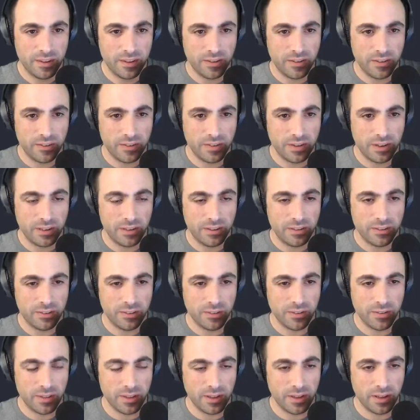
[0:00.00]
right,
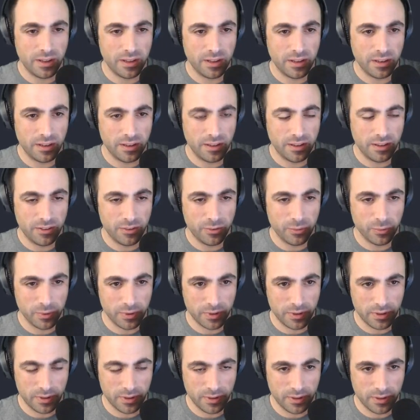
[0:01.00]
so then this
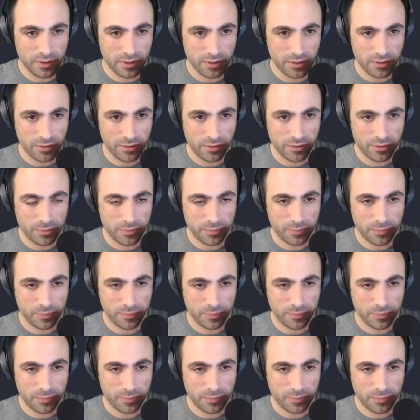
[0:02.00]
one is